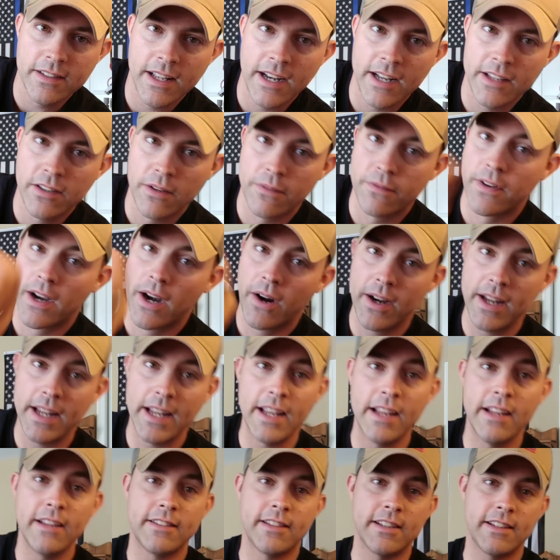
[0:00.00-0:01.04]
And it's a very
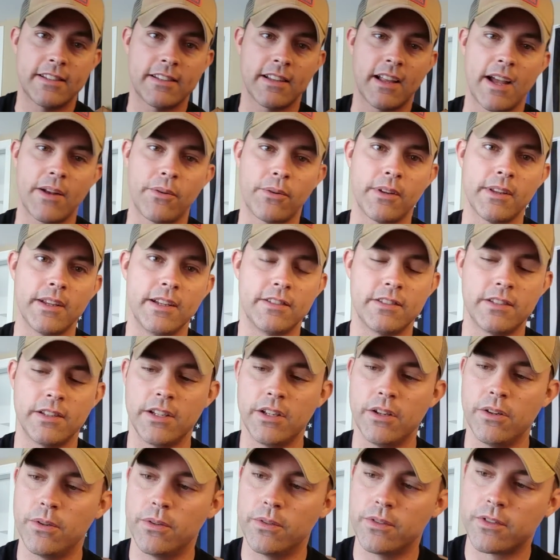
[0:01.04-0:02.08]
easy slide release to
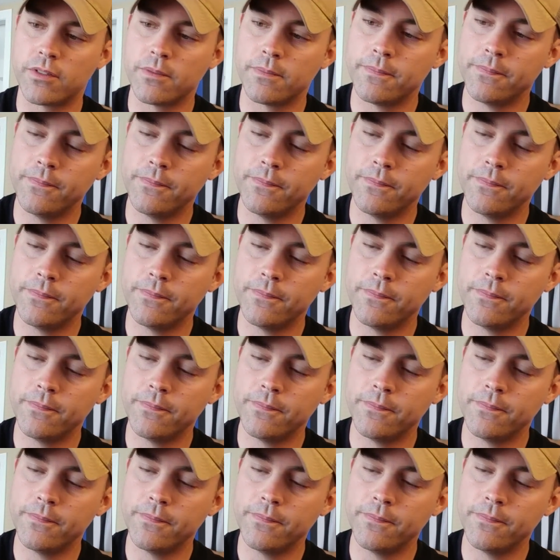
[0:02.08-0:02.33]
use.